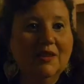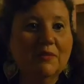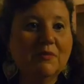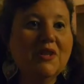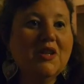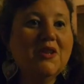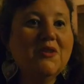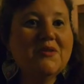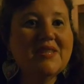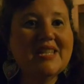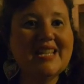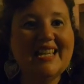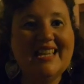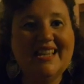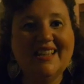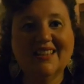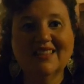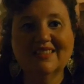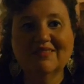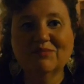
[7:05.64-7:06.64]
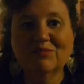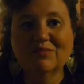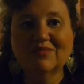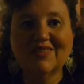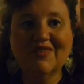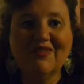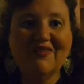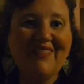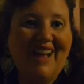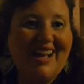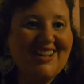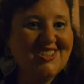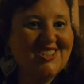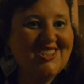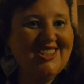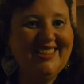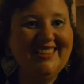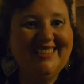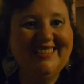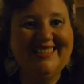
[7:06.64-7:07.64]
The music, the
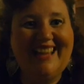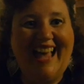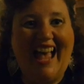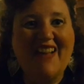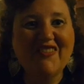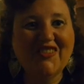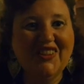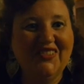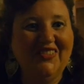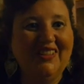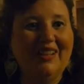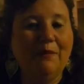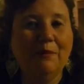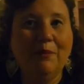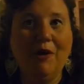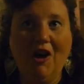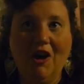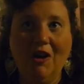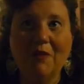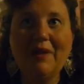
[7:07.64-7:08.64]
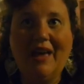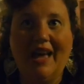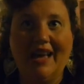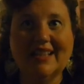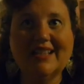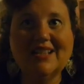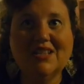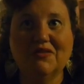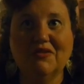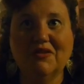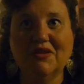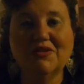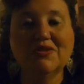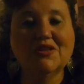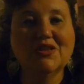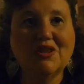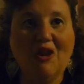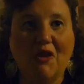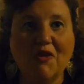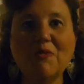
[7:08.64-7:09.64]
fashion, everything permeates through
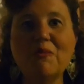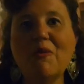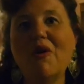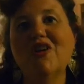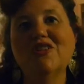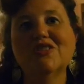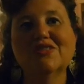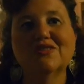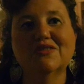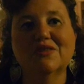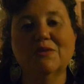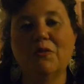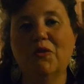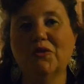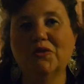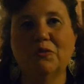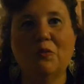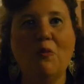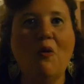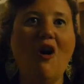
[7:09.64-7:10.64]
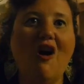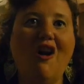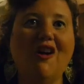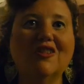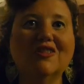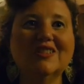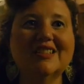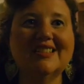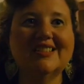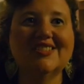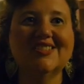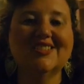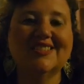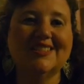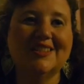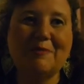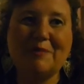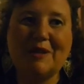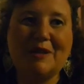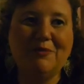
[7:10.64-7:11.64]
so much of the modern world. It's just
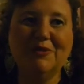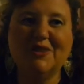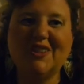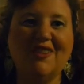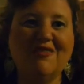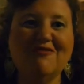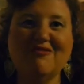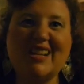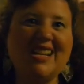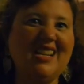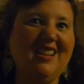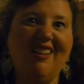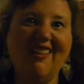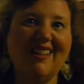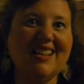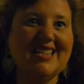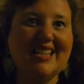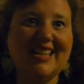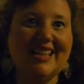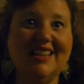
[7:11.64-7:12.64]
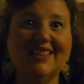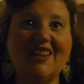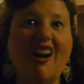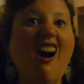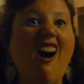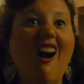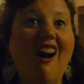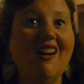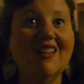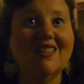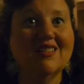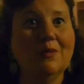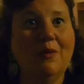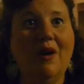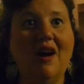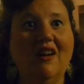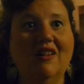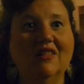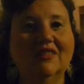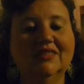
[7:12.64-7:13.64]
that people don't realise it, and art as
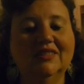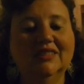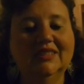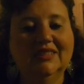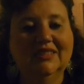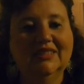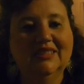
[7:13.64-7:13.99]
well.